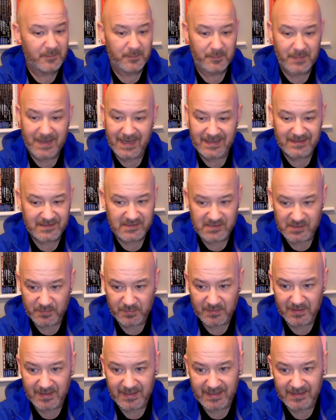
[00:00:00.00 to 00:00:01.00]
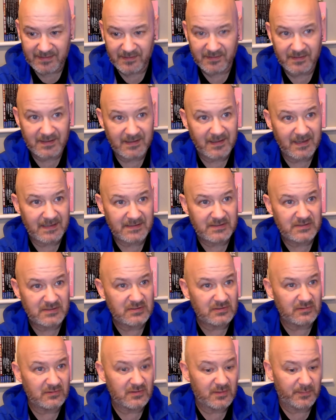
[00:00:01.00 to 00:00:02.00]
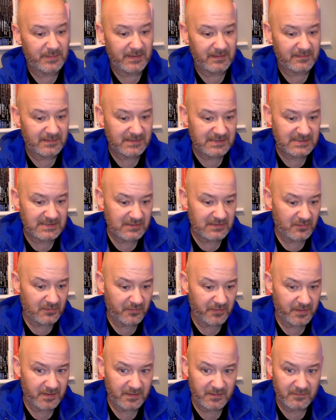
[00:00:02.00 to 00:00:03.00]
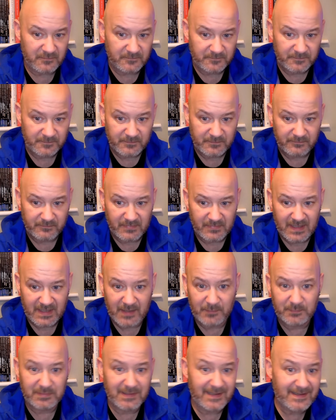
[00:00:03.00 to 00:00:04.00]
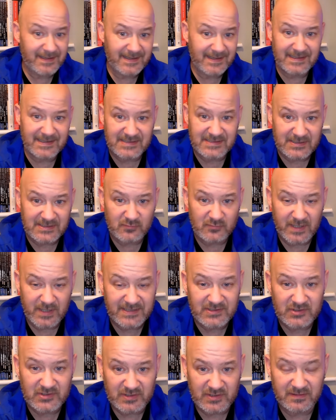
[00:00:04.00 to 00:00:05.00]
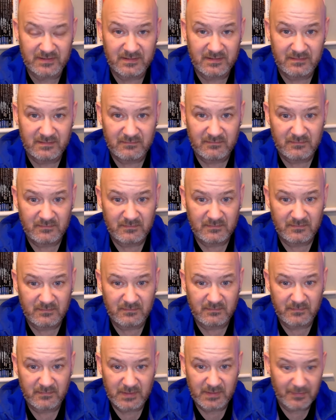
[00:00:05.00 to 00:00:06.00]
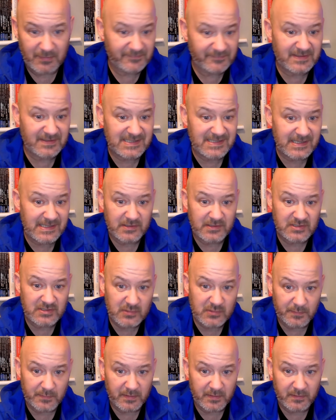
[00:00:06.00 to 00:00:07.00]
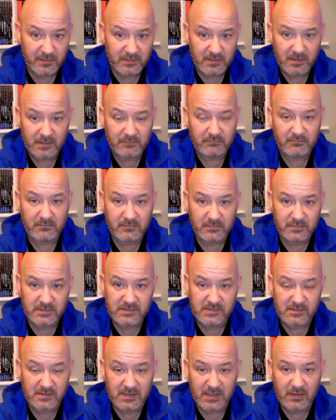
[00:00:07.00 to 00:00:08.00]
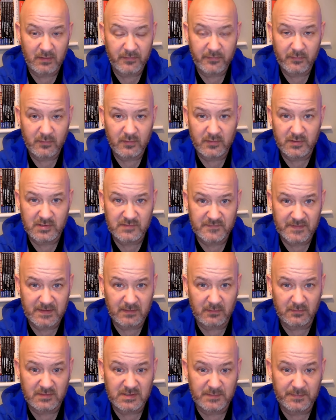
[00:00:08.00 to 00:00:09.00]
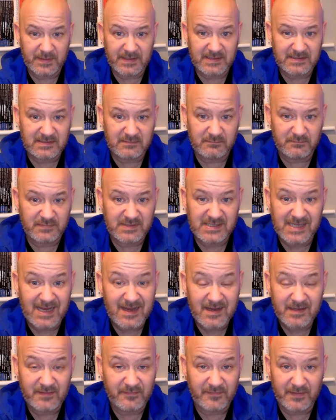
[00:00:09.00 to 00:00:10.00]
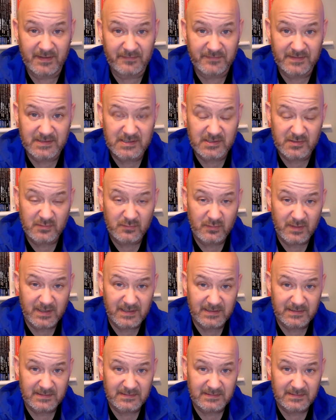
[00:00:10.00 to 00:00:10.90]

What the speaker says: patterns of play that they like to talk about and this and the other, you know. A player gets injured, you have to send a sub on, and suddenly I thought Huddersfield looked a better side for having to do that.